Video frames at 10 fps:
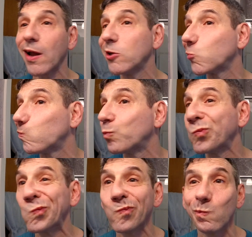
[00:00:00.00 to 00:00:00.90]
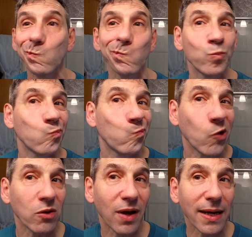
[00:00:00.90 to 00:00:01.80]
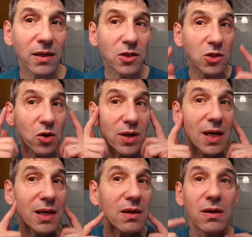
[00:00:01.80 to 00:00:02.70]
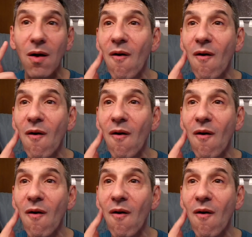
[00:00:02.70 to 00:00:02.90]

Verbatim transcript: nice. No tightness, no heat.